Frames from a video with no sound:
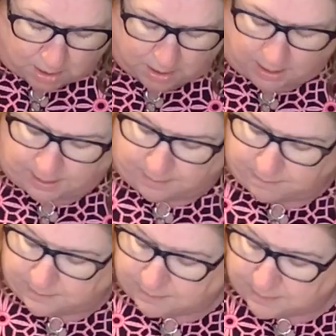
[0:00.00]

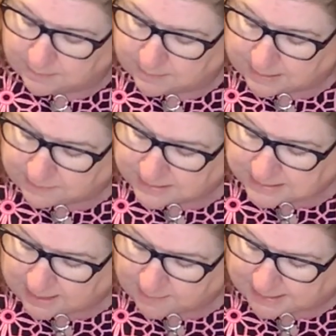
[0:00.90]
at this
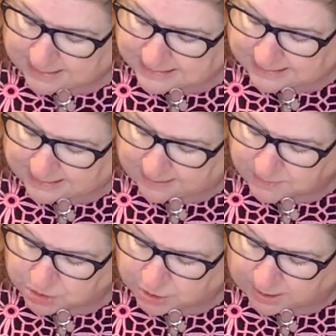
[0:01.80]
time, I guess they gave
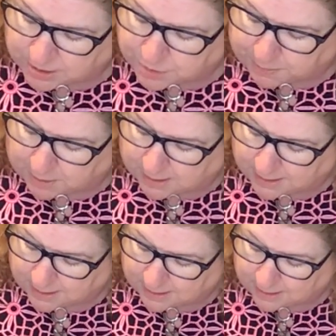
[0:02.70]
the judge
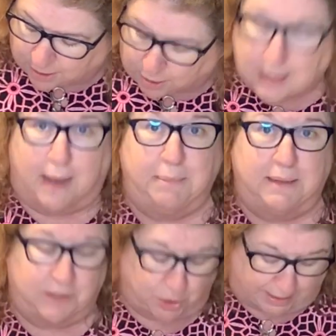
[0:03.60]
her copy
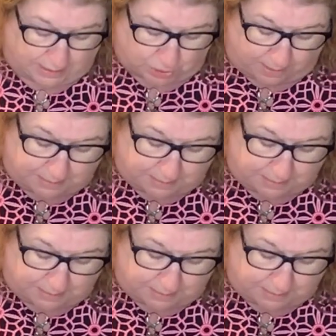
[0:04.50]
of a transcript